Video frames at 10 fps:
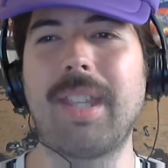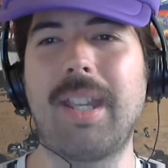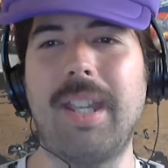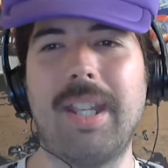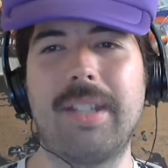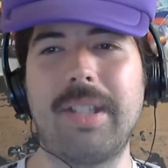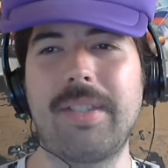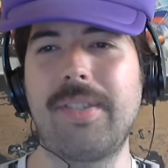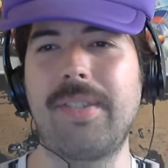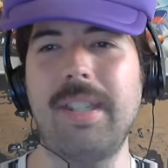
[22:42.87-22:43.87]

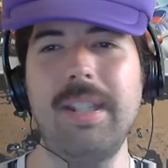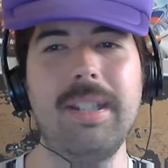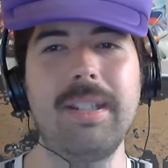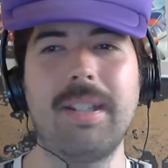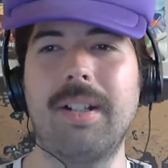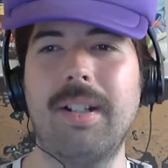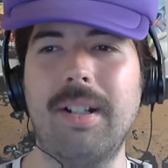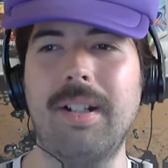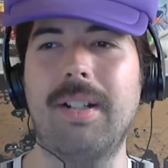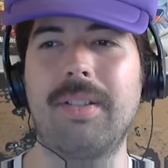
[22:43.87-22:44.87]
let's see.
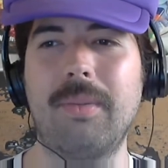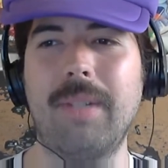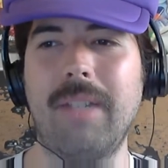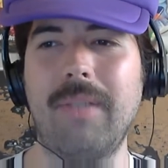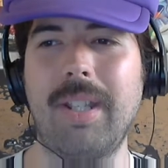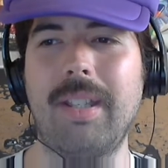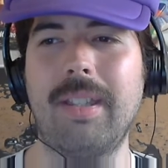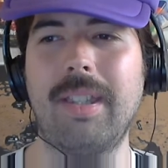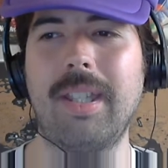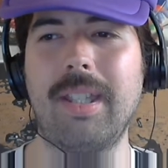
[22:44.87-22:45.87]
Do I have
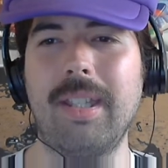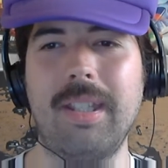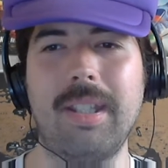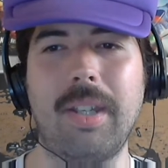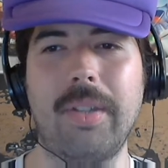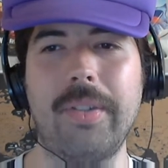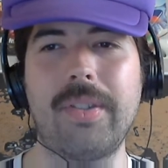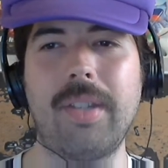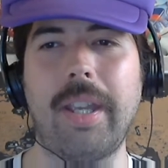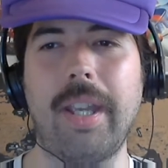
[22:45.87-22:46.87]
anything else
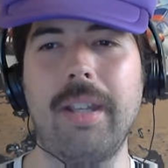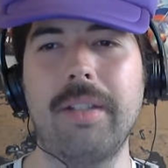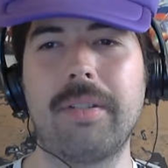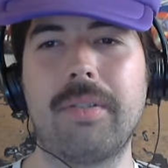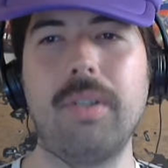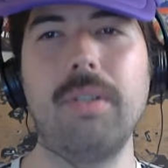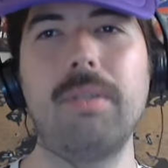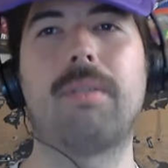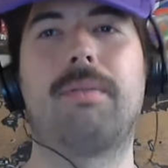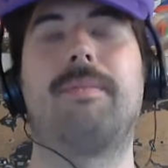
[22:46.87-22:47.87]
to add?
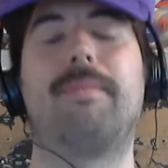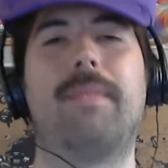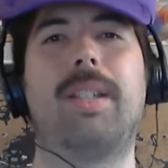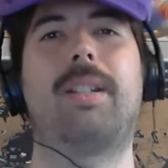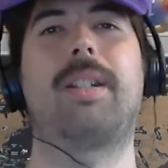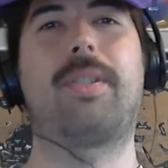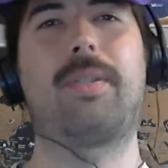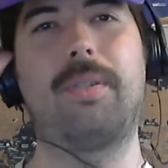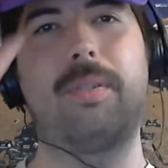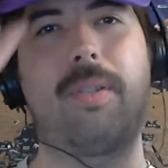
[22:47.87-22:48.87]
No, I got
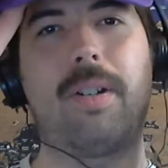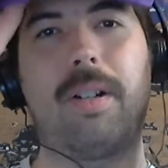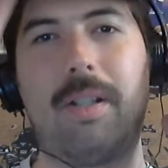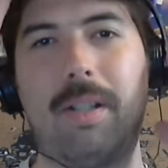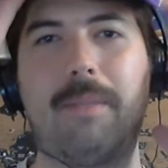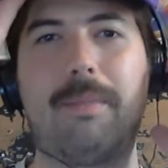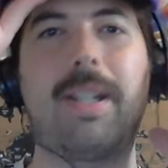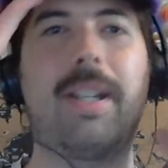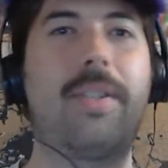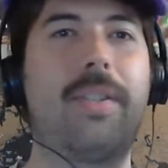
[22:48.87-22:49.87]
through all of
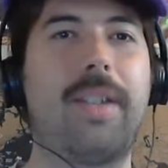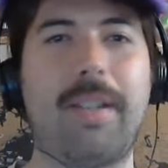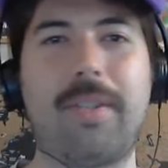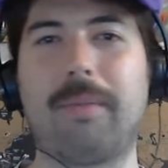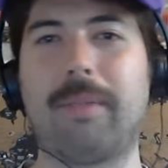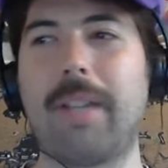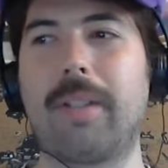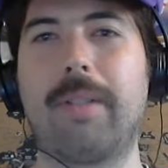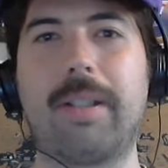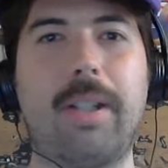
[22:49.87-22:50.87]
my stats rather
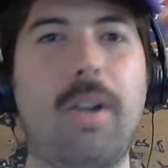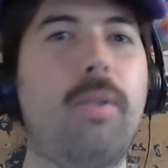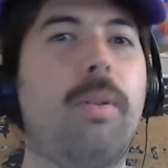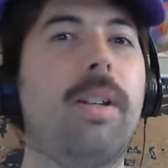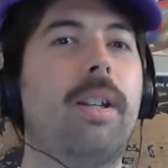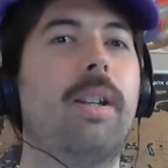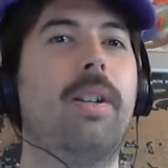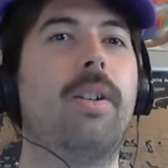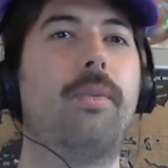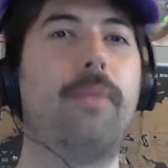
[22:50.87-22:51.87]
quickly. Oh,
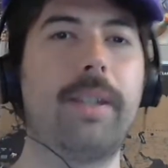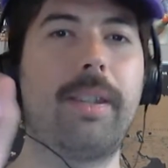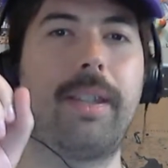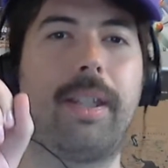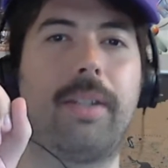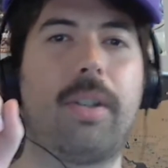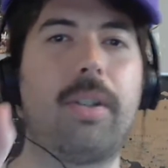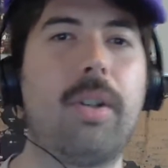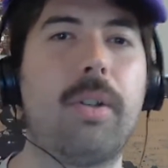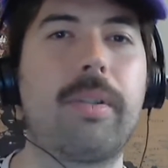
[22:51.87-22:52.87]
one thing to
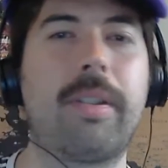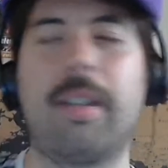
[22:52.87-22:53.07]
note,